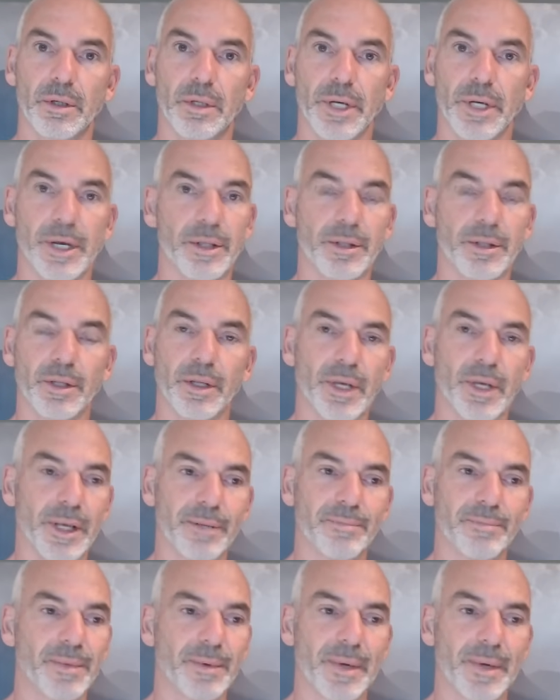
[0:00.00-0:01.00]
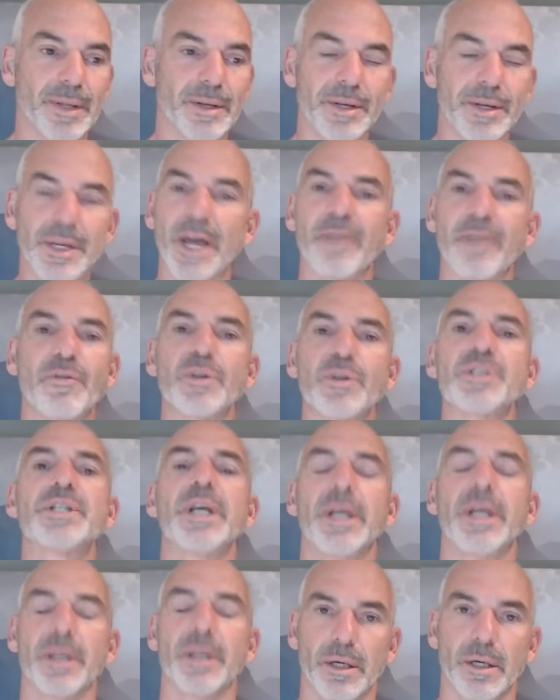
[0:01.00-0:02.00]
And eh, never
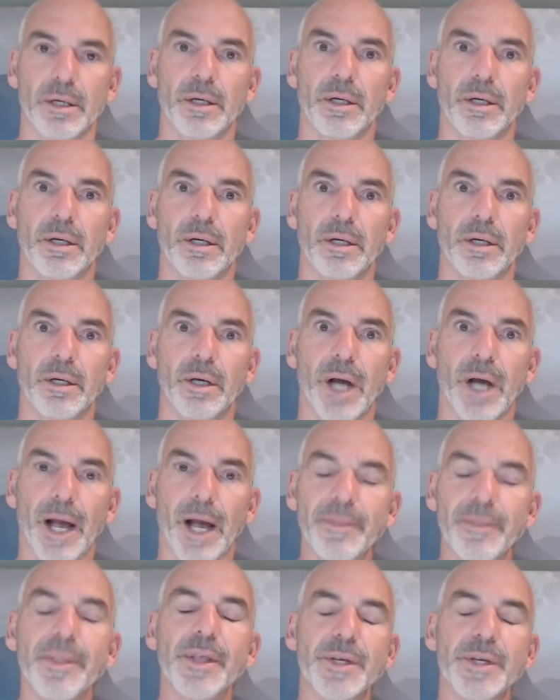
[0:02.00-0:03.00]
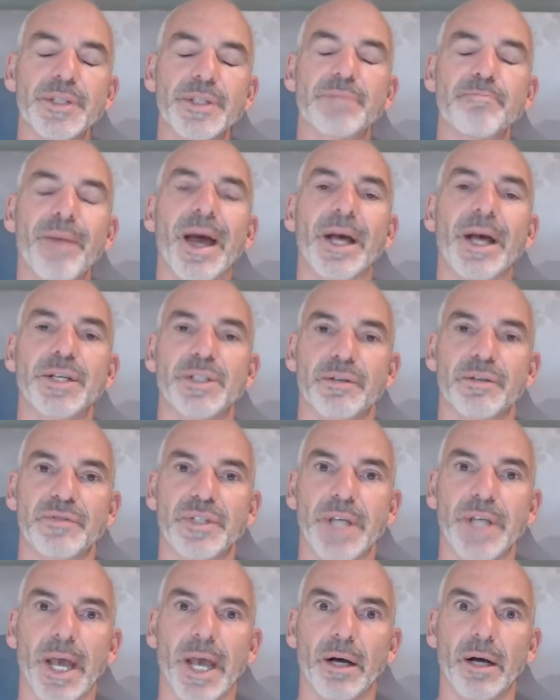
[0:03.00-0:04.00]
seen on this massive
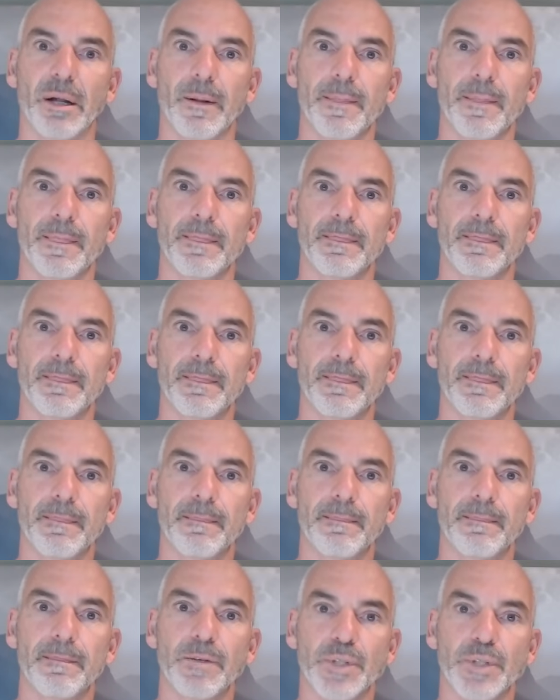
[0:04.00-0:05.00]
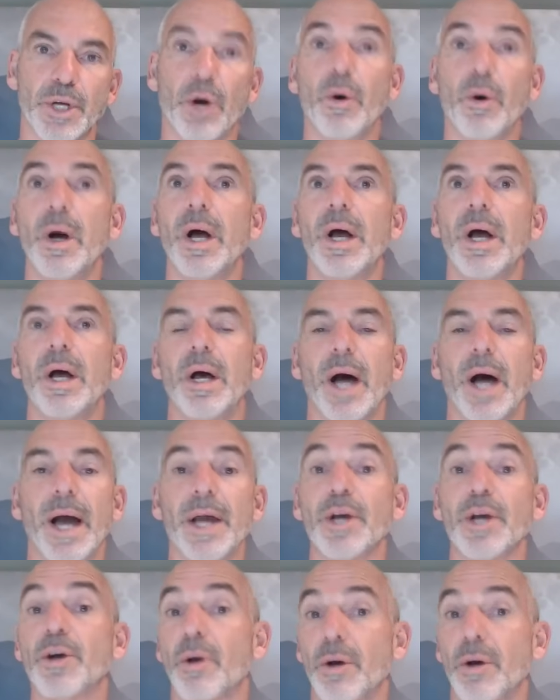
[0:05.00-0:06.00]
scale. So I
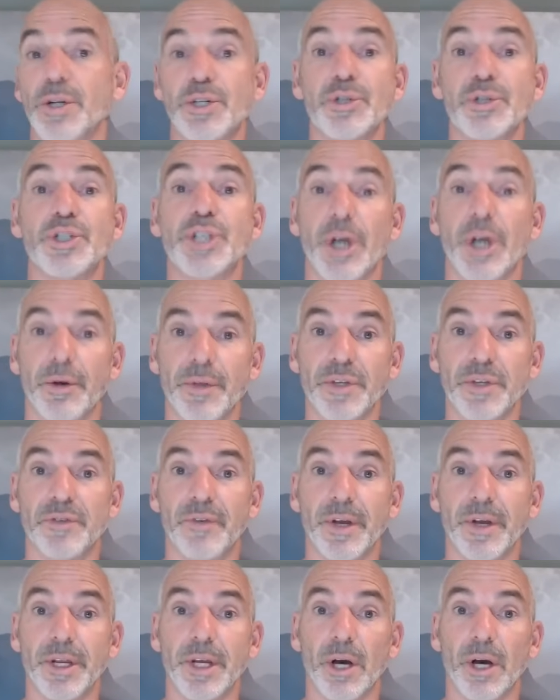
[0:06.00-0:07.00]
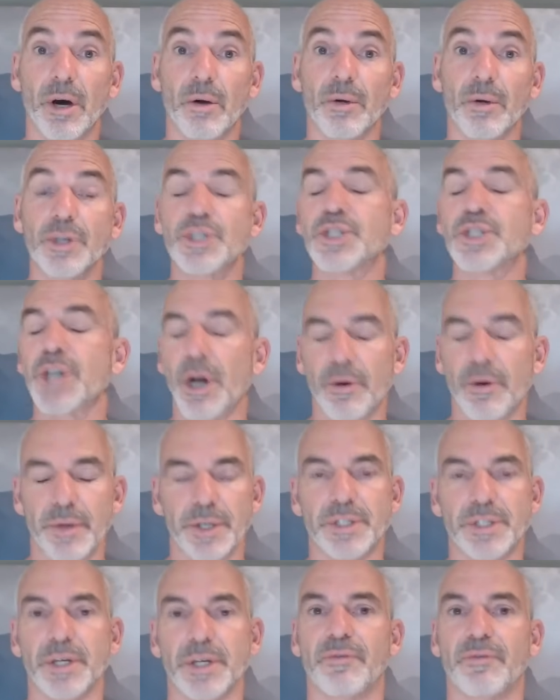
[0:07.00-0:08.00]
encourage you share this video, share
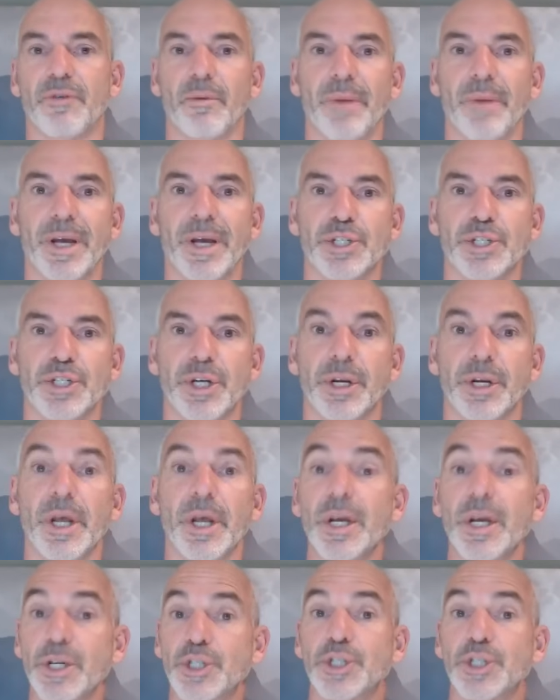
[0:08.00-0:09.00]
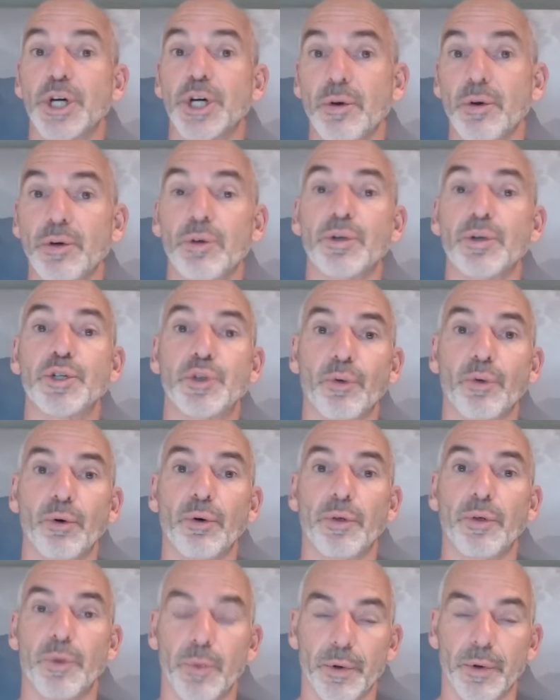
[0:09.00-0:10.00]
this information, share your
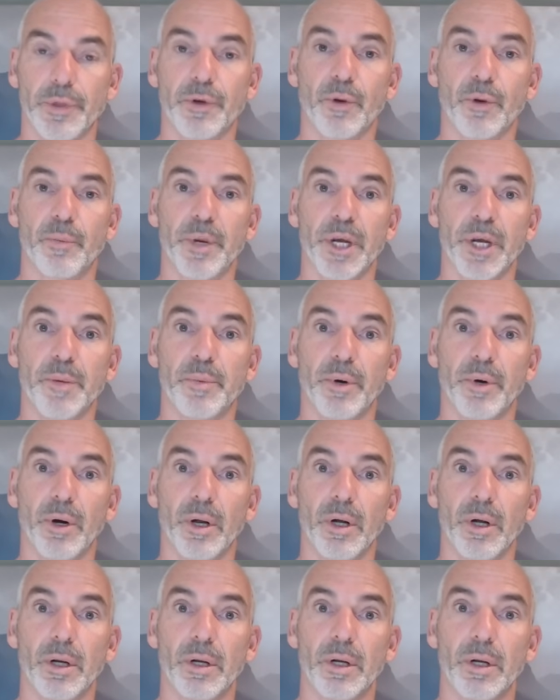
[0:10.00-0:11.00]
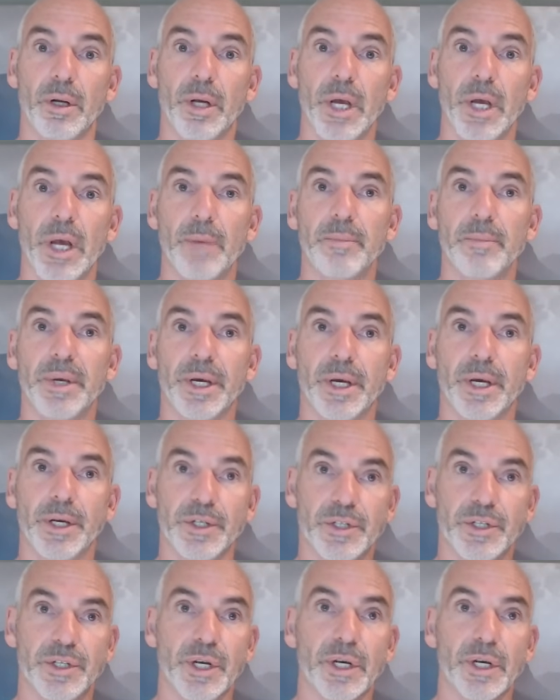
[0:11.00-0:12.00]
truth with your people
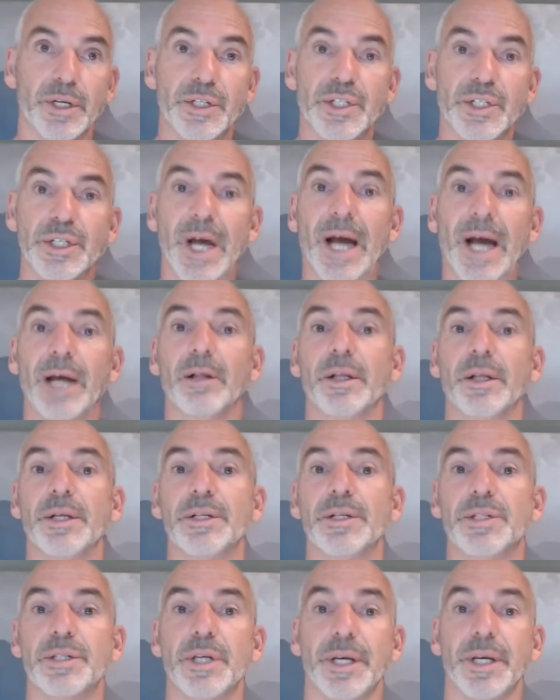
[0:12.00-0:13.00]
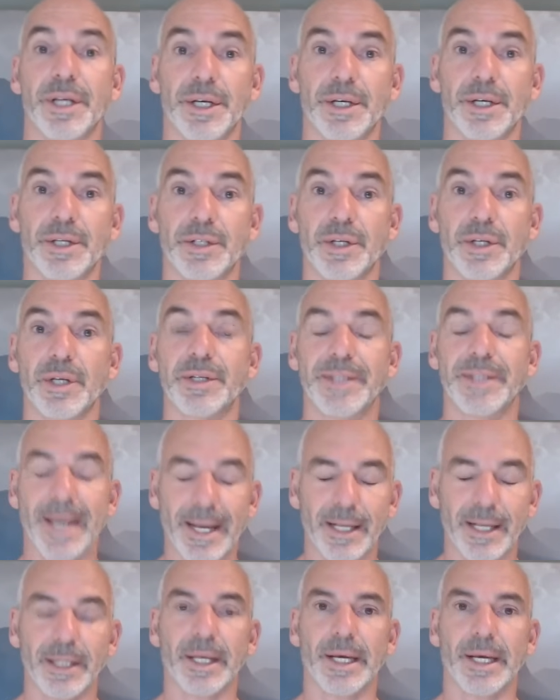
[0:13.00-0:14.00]
because silence is
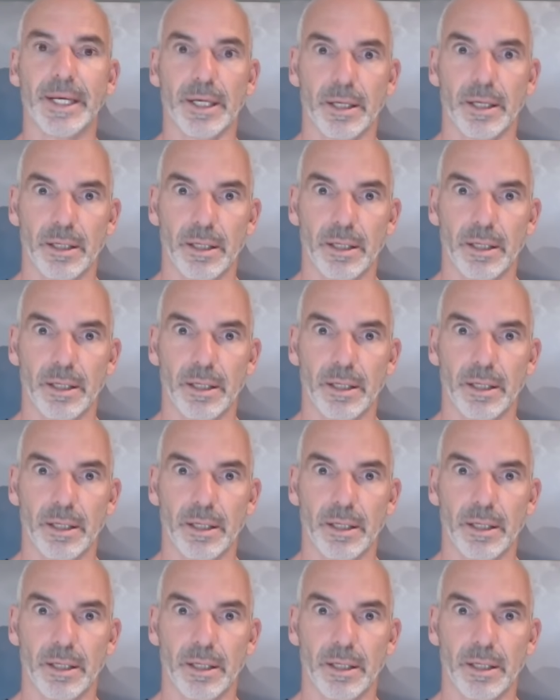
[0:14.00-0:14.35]
deadly.